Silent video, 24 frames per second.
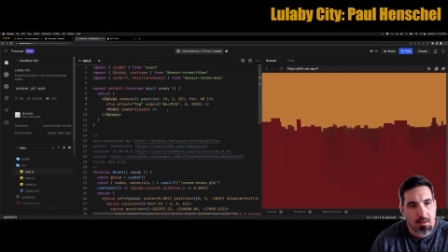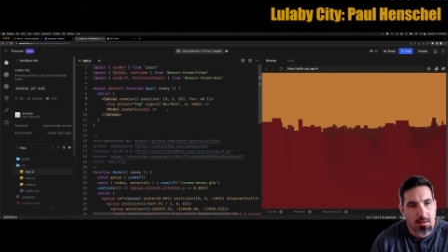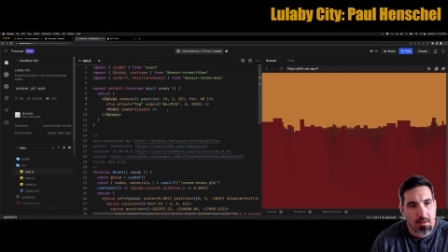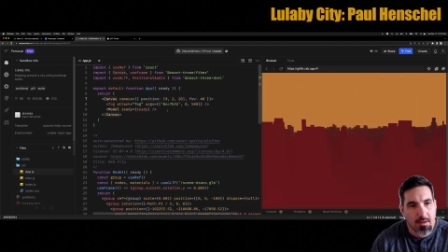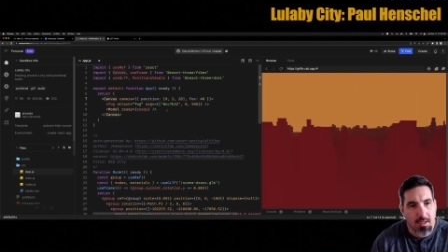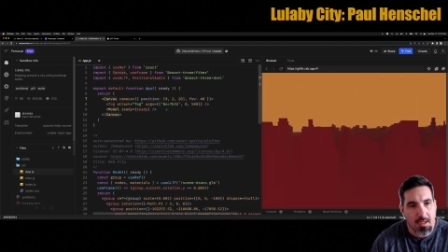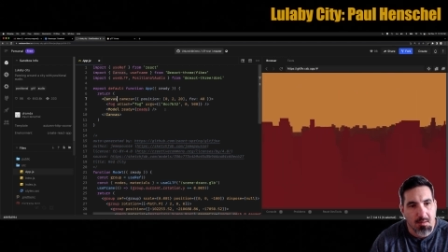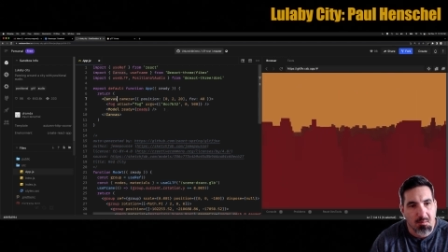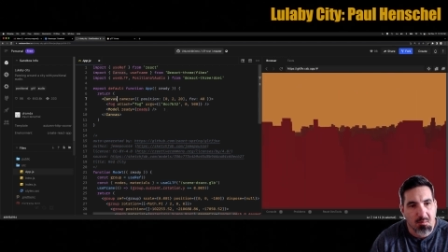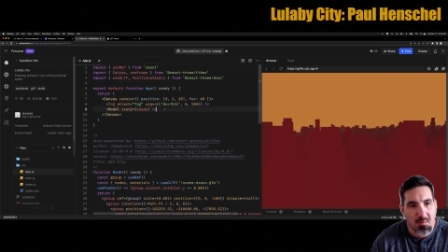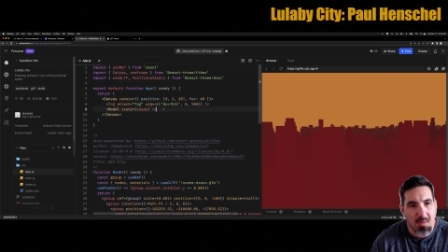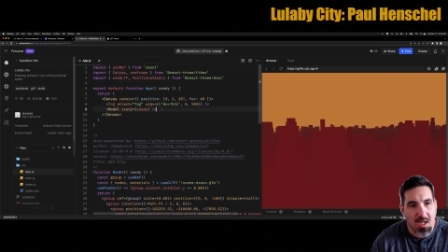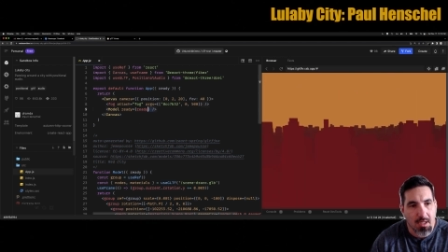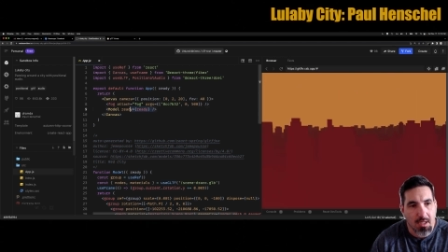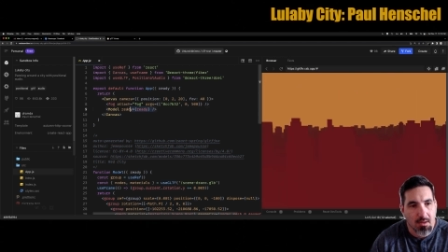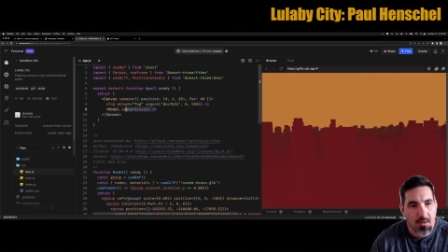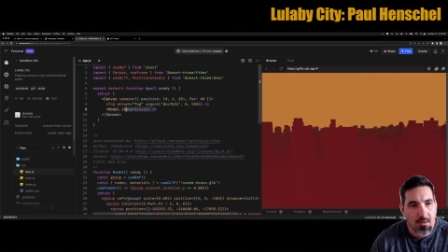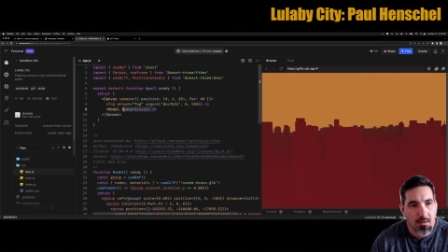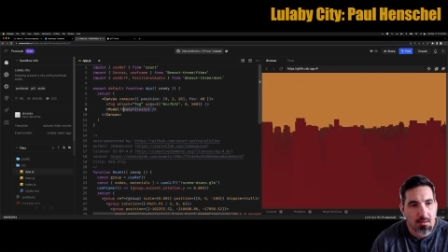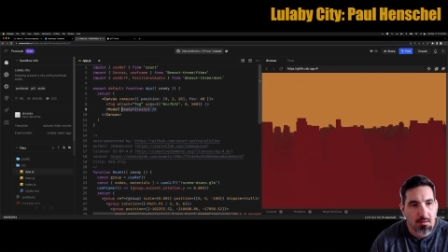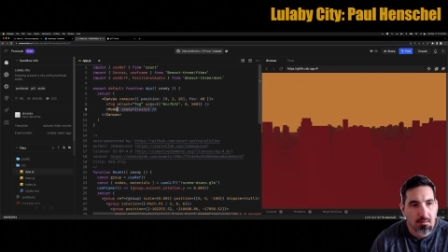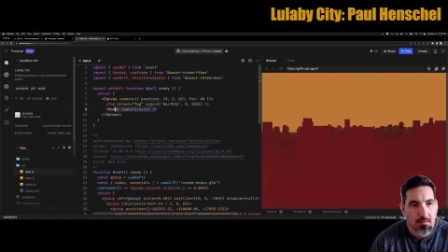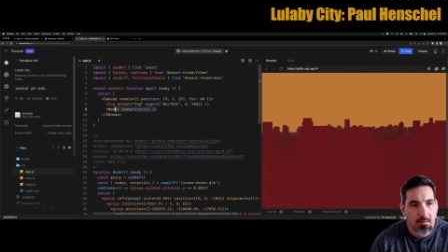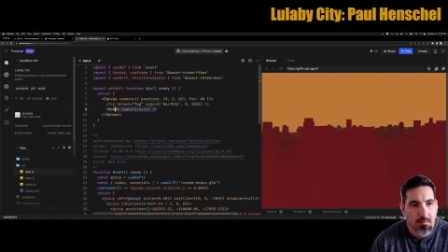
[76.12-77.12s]
The
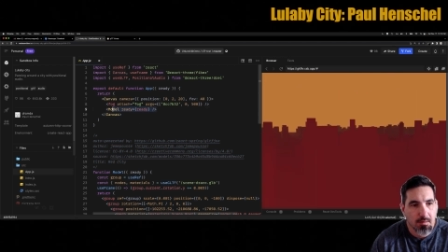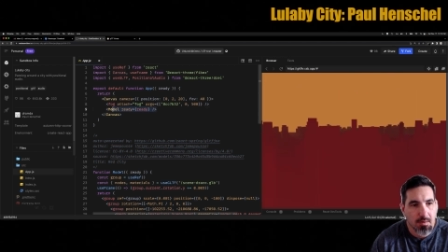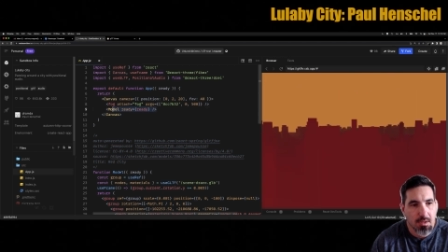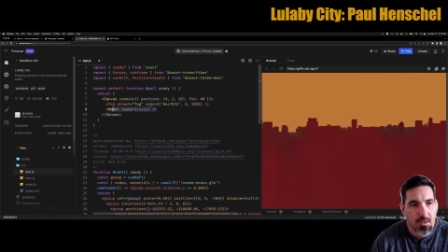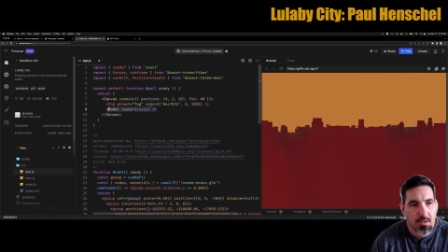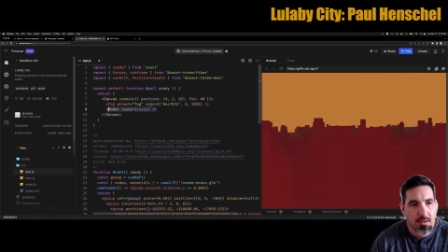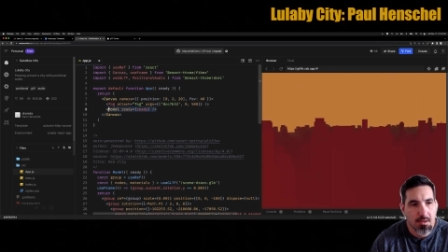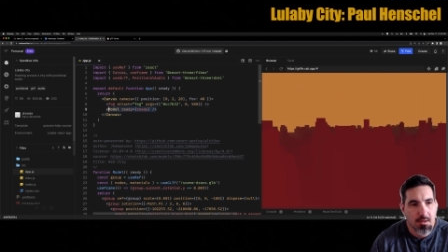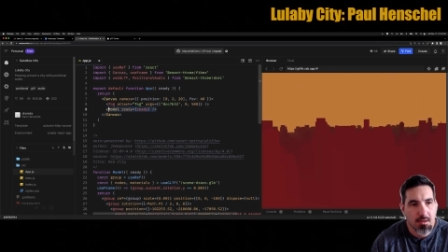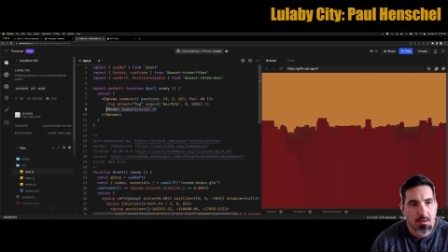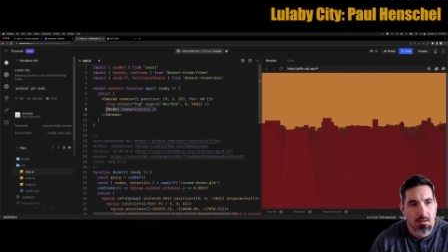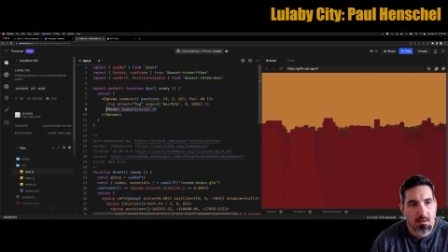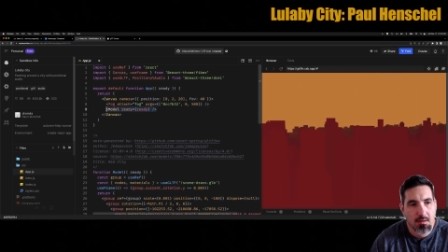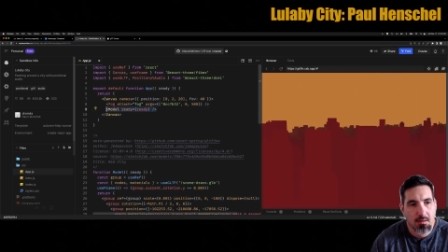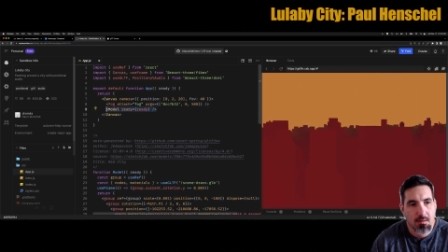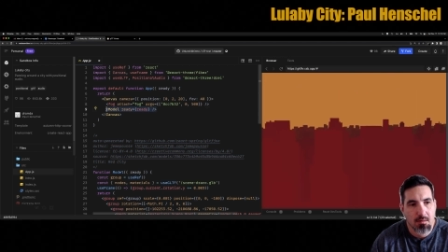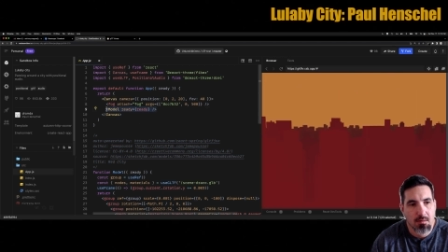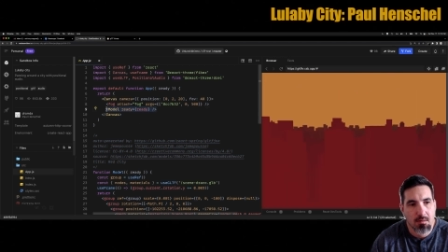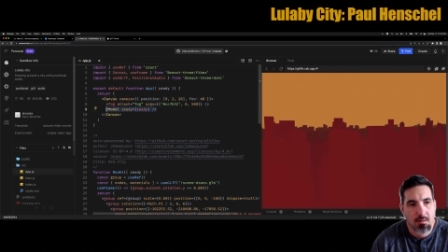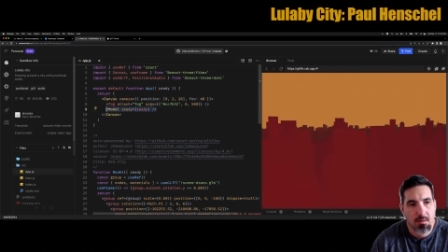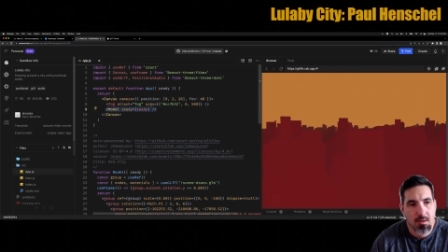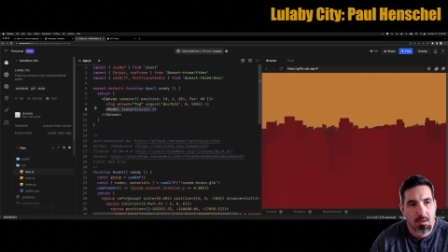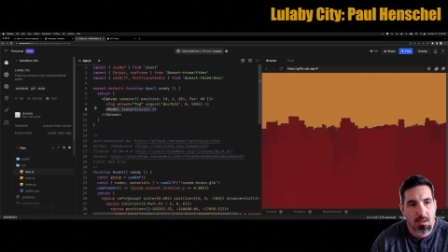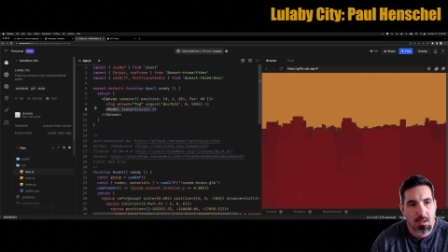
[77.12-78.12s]
model, which
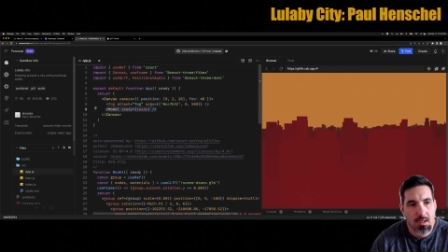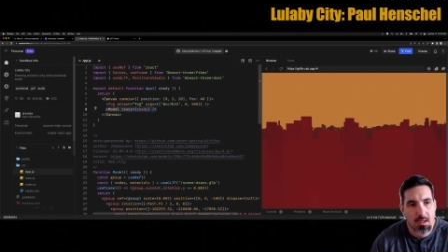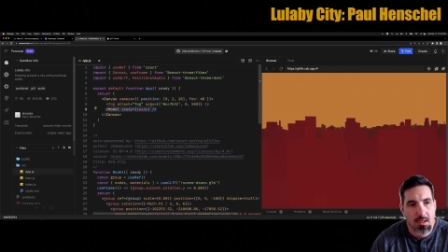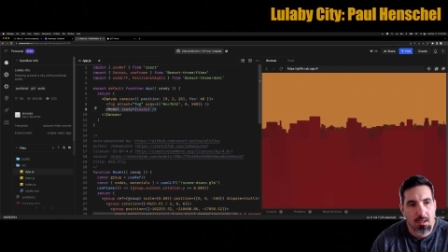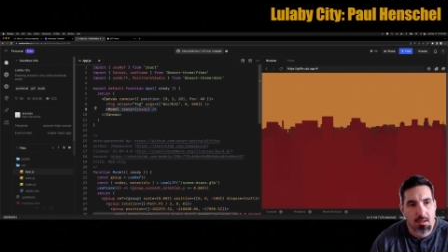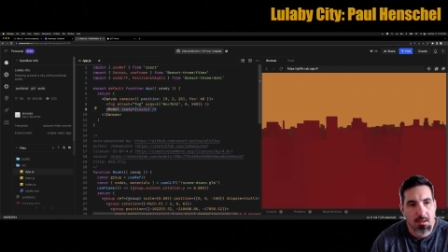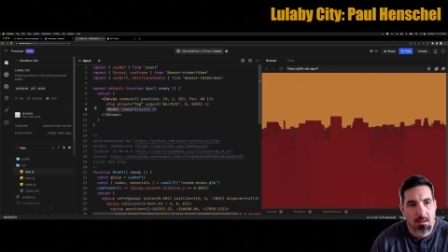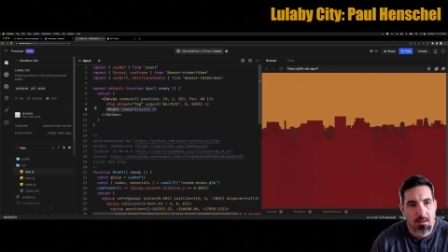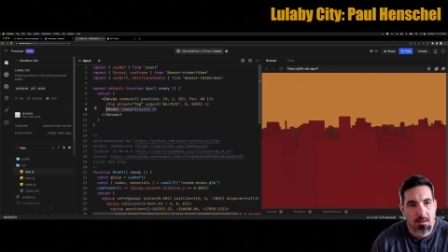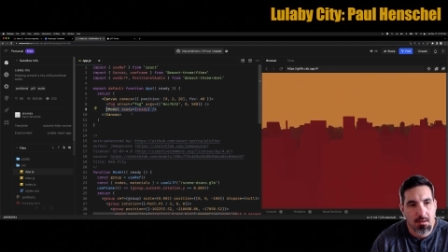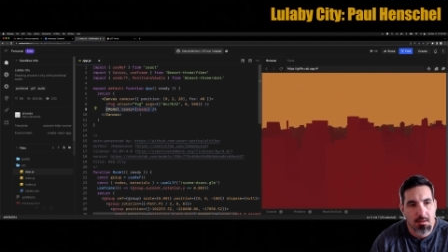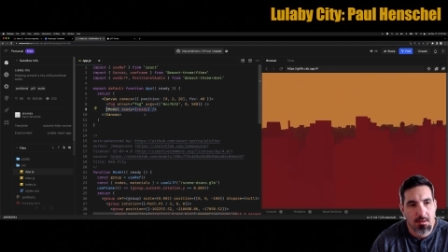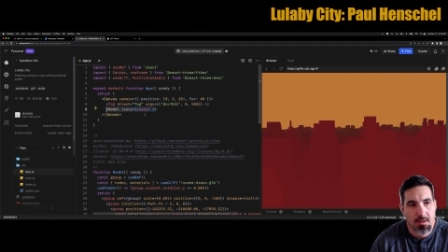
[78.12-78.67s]
is